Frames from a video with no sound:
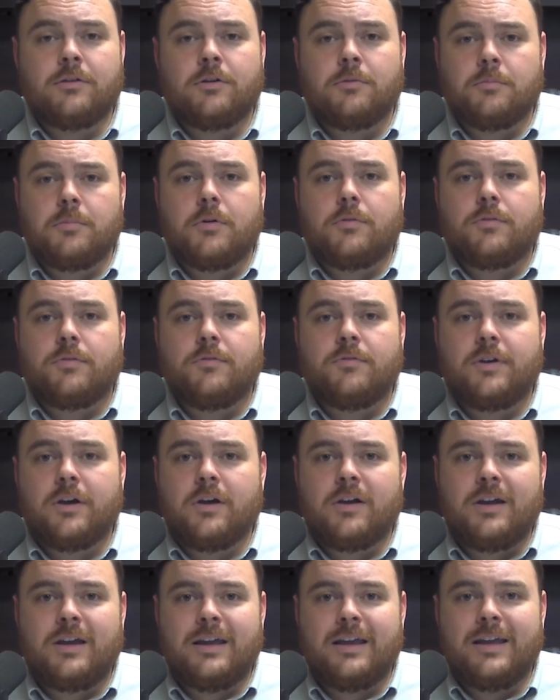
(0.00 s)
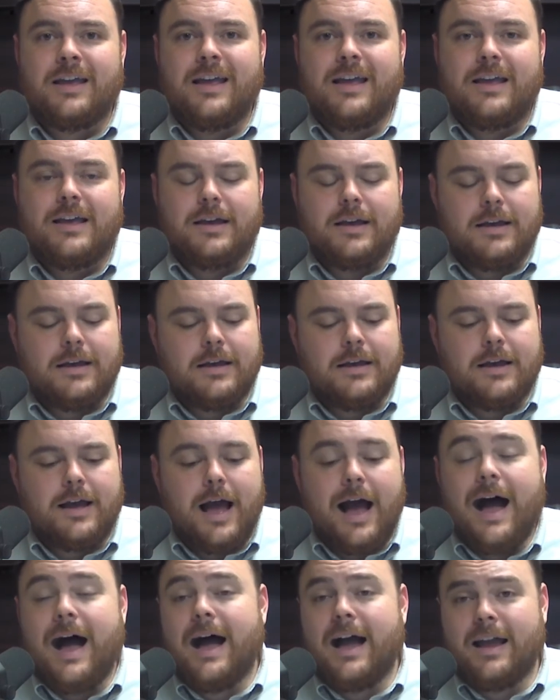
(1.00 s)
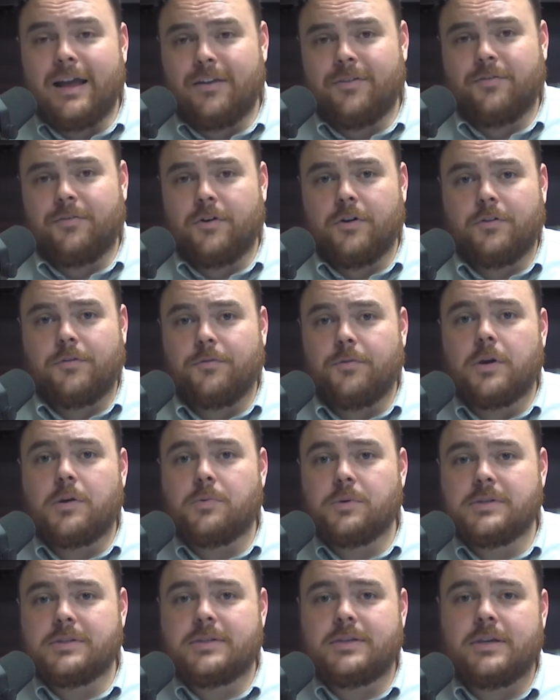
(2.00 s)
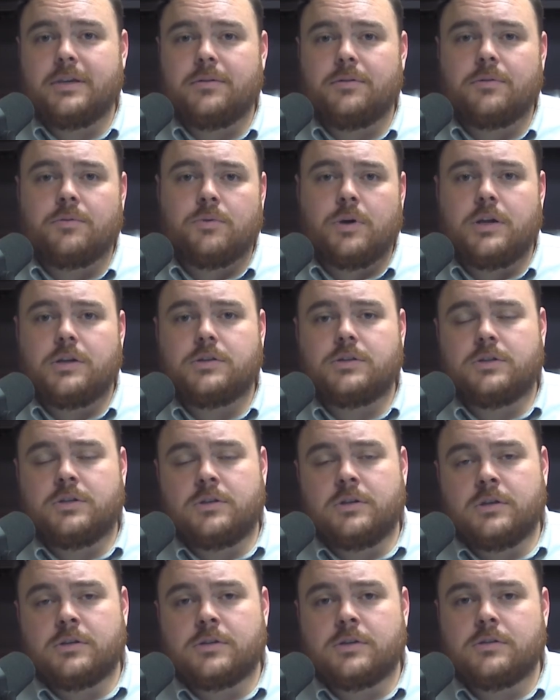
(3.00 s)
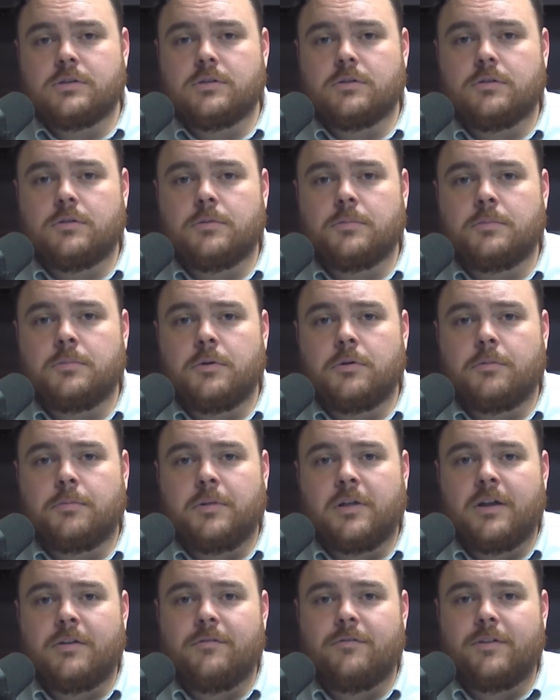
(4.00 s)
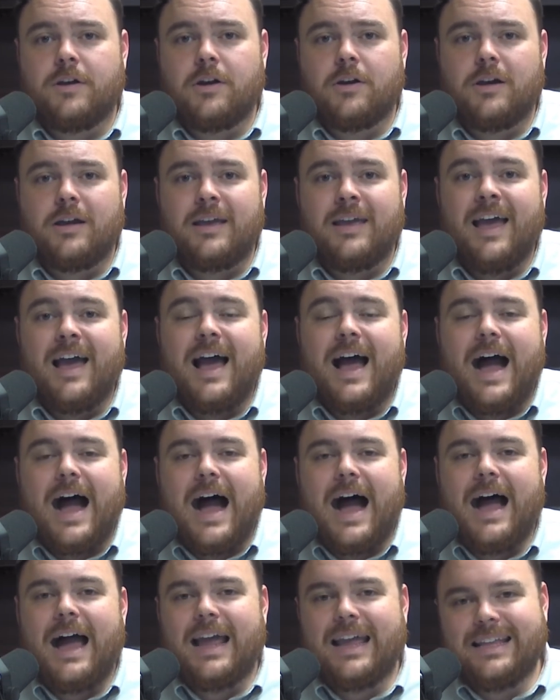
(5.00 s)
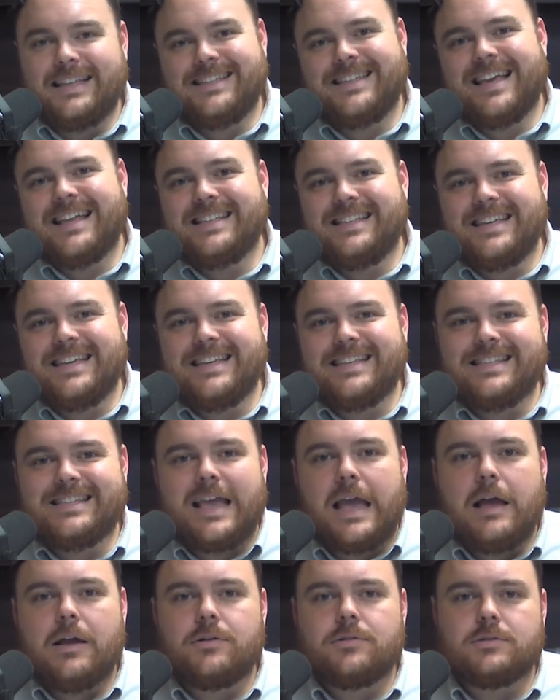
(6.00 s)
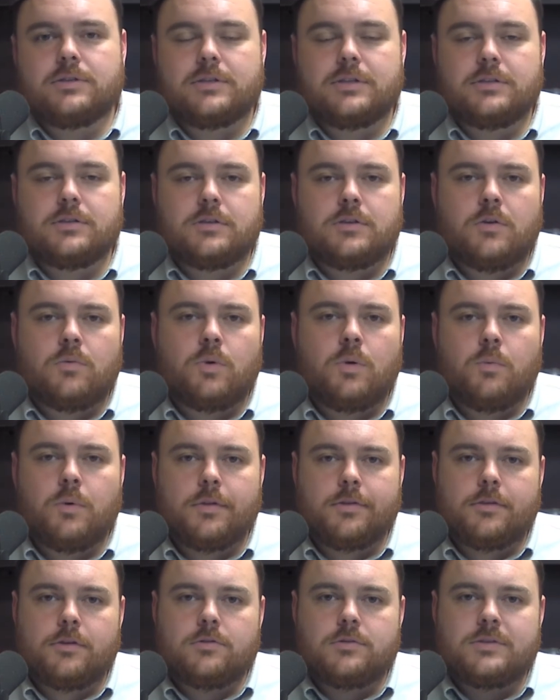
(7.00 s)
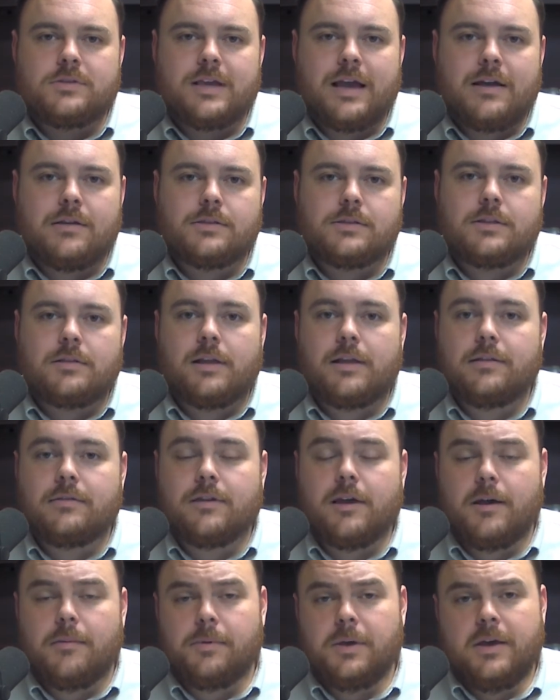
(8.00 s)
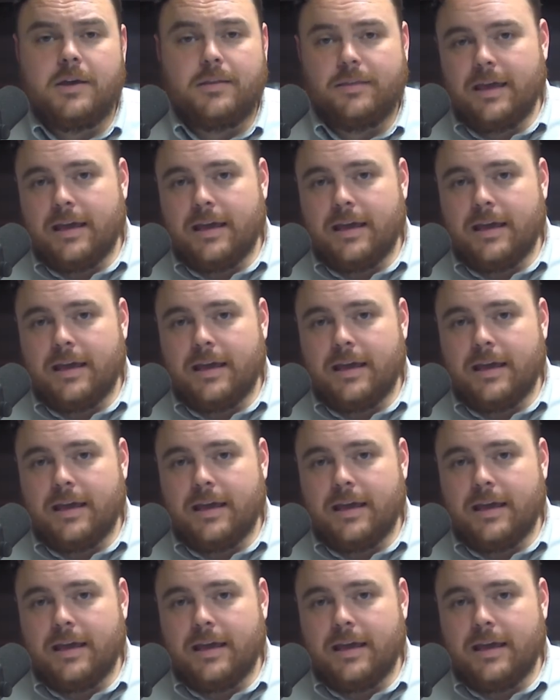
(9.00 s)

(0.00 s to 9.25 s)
They're both very high as far as frequency range is concerned. They're both playing very high tinty sounds, and so we want those sounds linked up.